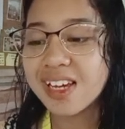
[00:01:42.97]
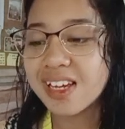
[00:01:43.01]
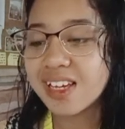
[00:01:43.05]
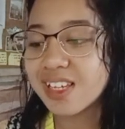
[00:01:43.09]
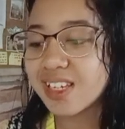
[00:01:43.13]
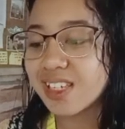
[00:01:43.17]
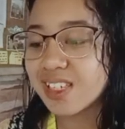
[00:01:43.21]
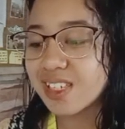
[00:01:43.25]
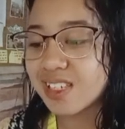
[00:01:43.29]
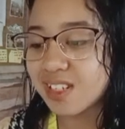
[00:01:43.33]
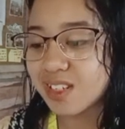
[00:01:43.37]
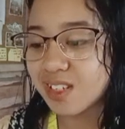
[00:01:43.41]

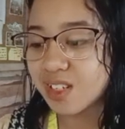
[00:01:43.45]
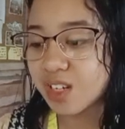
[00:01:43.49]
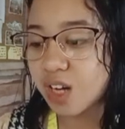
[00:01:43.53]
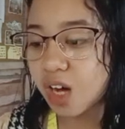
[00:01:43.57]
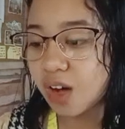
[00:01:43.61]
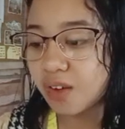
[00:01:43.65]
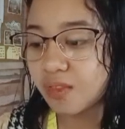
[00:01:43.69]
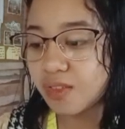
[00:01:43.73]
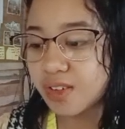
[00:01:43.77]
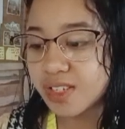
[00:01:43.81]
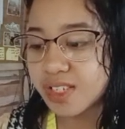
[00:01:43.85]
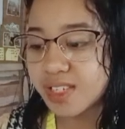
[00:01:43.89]
His
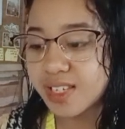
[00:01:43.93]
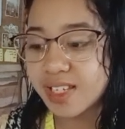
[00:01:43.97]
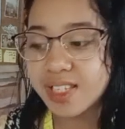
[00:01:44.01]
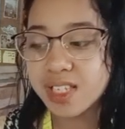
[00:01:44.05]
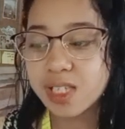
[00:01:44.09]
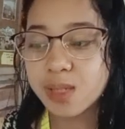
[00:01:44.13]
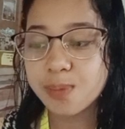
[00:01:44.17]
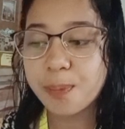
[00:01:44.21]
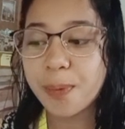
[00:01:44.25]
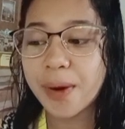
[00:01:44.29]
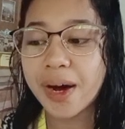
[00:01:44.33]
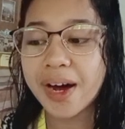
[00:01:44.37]
novels
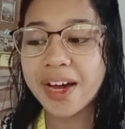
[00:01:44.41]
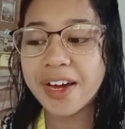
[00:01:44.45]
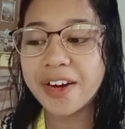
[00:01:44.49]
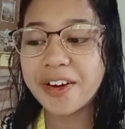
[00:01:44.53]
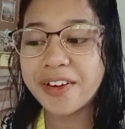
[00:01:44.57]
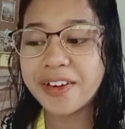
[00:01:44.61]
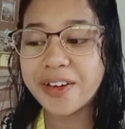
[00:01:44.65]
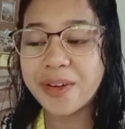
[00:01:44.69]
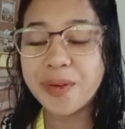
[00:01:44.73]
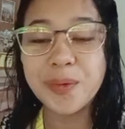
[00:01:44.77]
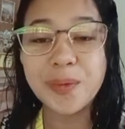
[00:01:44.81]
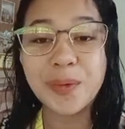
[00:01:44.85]

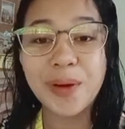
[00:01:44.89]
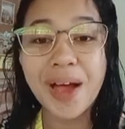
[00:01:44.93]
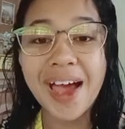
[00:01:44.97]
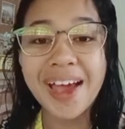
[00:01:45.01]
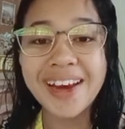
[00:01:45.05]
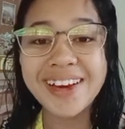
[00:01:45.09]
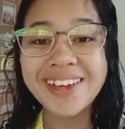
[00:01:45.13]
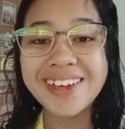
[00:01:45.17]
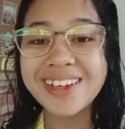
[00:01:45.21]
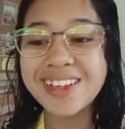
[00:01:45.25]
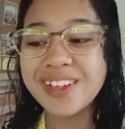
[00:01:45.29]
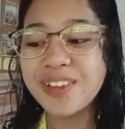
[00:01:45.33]
inspired
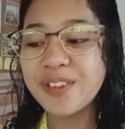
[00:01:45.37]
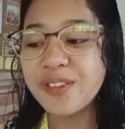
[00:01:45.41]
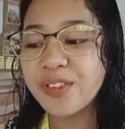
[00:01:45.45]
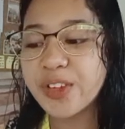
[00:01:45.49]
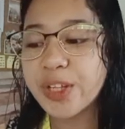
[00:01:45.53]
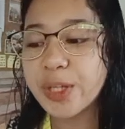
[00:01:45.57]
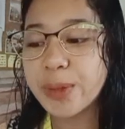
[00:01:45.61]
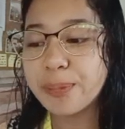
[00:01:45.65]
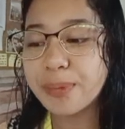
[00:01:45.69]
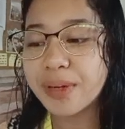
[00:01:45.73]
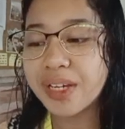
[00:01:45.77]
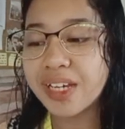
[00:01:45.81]
radical
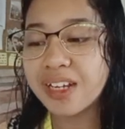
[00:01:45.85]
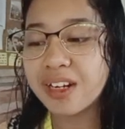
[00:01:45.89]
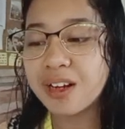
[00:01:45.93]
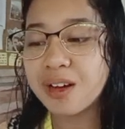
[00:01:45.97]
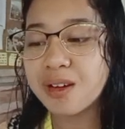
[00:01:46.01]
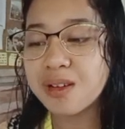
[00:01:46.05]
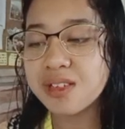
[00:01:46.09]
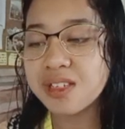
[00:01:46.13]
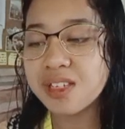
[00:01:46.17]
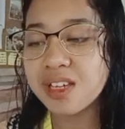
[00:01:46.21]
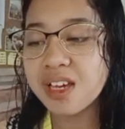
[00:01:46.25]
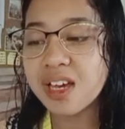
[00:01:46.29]

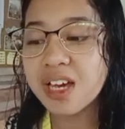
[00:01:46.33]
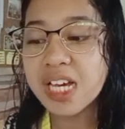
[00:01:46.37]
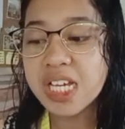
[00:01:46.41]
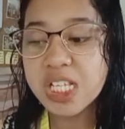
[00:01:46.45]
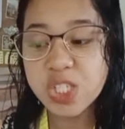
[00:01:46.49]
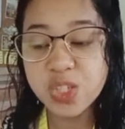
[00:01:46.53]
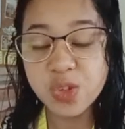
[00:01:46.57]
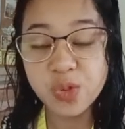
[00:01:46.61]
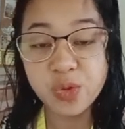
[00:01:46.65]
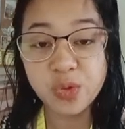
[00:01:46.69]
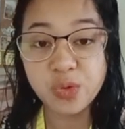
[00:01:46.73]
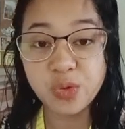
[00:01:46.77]
Filipinos
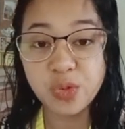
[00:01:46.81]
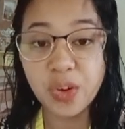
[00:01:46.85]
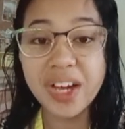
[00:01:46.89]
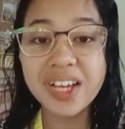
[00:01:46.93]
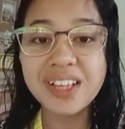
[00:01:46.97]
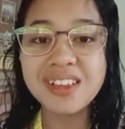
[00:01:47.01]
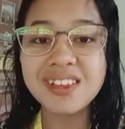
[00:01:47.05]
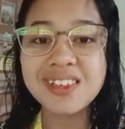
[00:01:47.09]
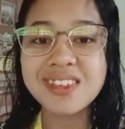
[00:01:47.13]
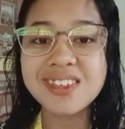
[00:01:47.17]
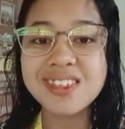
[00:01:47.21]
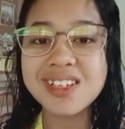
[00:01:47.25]
to
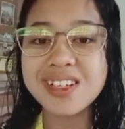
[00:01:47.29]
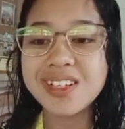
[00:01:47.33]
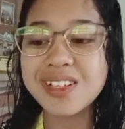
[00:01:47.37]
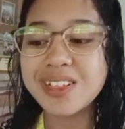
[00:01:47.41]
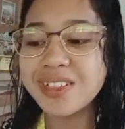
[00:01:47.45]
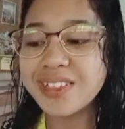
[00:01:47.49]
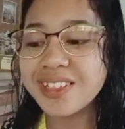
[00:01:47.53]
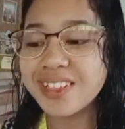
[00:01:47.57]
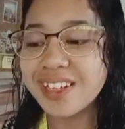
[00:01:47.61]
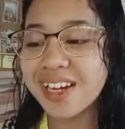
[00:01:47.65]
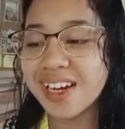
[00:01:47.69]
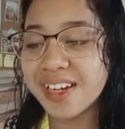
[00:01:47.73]
fight the
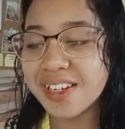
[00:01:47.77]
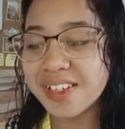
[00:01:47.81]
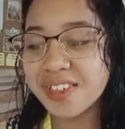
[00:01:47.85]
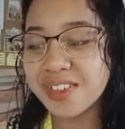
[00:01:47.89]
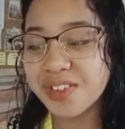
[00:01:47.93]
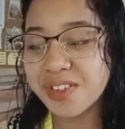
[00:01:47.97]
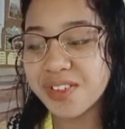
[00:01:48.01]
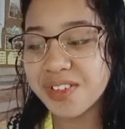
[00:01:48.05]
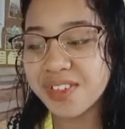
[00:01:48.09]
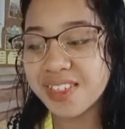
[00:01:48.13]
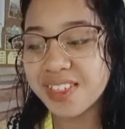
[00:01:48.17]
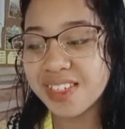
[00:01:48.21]

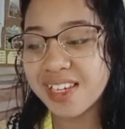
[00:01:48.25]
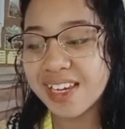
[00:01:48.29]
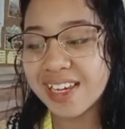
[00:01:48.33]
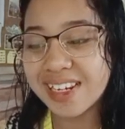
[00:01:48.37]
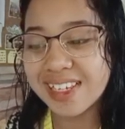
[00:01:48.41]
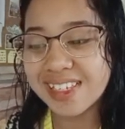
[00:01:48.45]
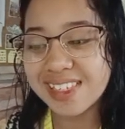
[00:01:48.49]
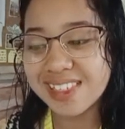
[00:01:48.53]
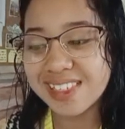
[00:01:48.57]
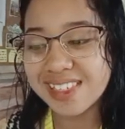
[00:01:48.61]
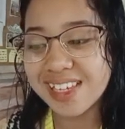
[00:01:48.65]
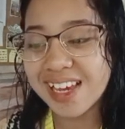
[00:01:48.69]
colonizers, and
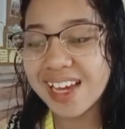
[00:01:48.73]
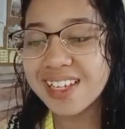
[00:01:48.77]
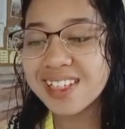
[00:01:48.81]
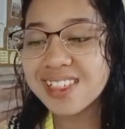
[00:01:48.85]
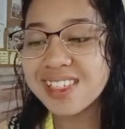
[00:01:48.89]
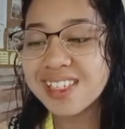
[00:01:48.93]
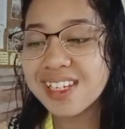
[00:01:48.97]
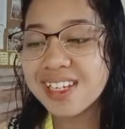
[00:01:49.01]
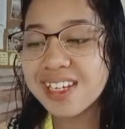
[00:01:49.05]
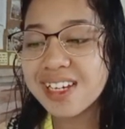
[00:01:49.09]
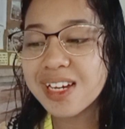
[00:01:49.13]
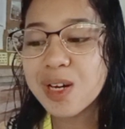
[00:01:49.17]
his
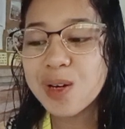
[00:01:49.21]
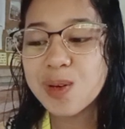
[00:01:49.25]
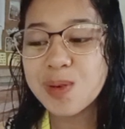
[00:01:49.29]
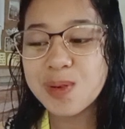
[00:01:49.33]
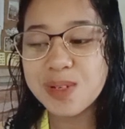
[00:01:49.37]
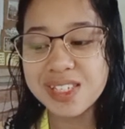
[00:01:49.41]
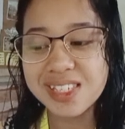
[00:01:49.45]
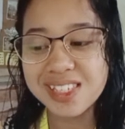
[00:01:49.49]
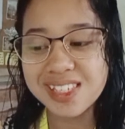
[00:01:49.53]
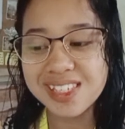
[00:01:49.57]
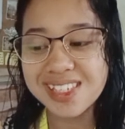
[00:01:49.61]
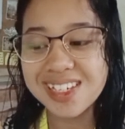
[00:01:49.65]
death
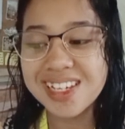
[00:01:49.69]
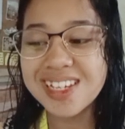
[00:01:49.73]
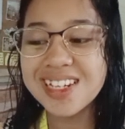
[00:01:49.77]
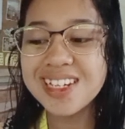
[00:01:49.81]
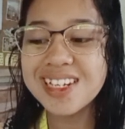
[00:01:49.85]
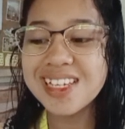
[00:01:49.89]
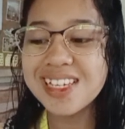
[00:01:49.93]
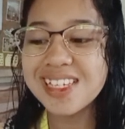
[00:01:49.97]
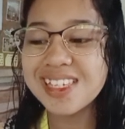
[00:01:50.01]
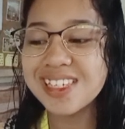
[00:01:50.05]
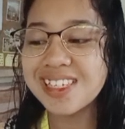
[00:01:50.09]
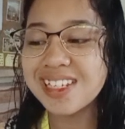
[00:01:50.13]
was seen
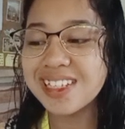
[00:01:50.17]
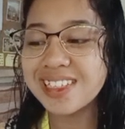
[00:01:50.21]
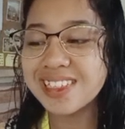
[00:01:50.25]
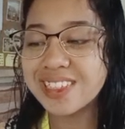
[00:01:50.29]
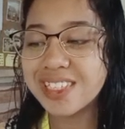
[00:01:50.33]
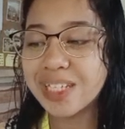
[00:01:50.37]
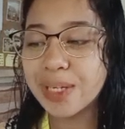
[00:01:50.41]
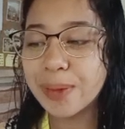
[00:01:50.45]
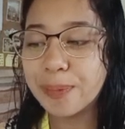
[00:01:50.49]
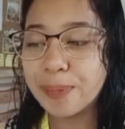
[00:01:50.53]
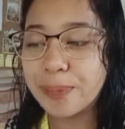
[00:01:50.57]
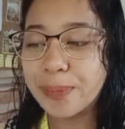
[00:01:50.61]
as the
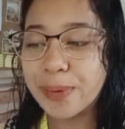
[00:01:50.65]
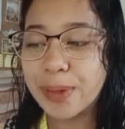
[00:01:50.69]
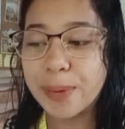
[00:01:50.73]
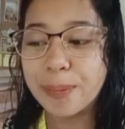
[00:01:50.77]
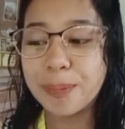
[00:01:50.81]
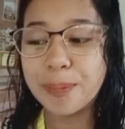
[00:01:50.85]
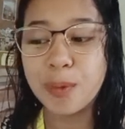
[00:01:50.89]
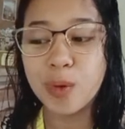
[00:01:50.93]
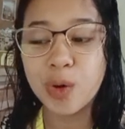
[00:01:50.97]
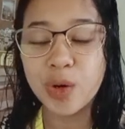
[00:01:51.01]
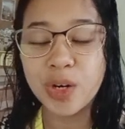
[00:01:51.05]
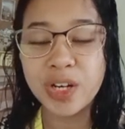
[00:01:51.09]
tipping
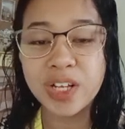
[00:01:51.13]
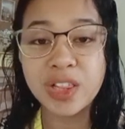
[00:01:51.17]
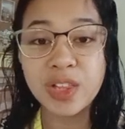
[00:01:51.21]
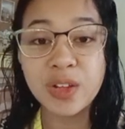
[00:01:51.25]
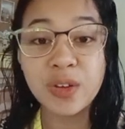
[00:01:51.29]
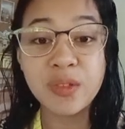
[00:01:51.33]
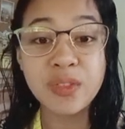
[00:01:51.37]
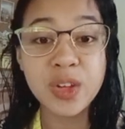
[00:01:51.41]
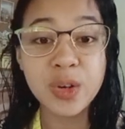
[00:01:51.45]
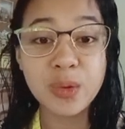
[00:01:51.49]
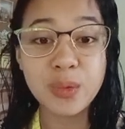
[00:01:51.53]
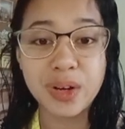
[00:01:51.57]
point
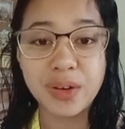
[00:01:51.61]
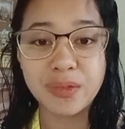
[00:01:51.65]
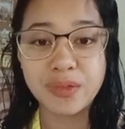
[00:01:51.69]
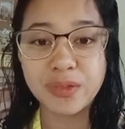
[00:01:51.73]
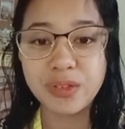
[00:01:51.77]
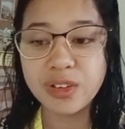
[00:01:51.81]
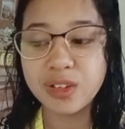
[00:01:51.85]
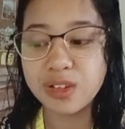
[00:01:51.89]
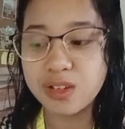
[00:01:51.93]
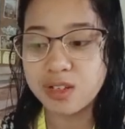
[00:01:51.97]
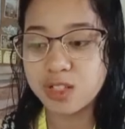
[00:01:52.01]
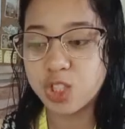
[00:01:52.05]
of the
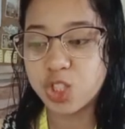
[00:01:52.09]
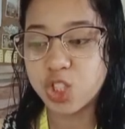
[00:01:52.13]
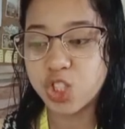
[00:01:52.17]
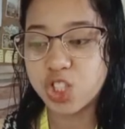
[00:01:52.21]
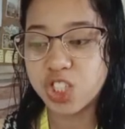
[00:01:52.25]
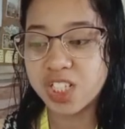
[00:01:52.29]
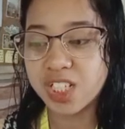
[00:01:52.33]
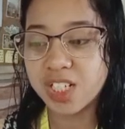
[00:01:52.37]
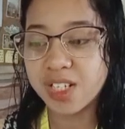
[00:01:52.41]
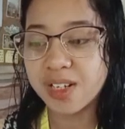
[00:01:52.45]
revolution.